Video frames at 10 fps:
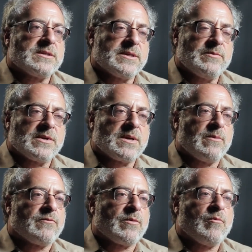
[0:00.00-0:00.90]
that seemed to
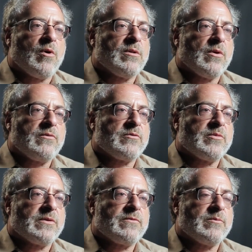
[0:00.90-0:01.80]
come from all over,
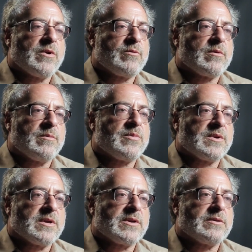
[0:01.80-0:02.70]
but from nowhere in
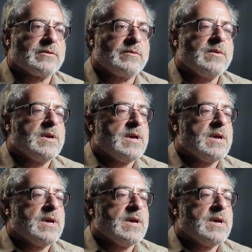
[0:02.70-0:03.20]
particular.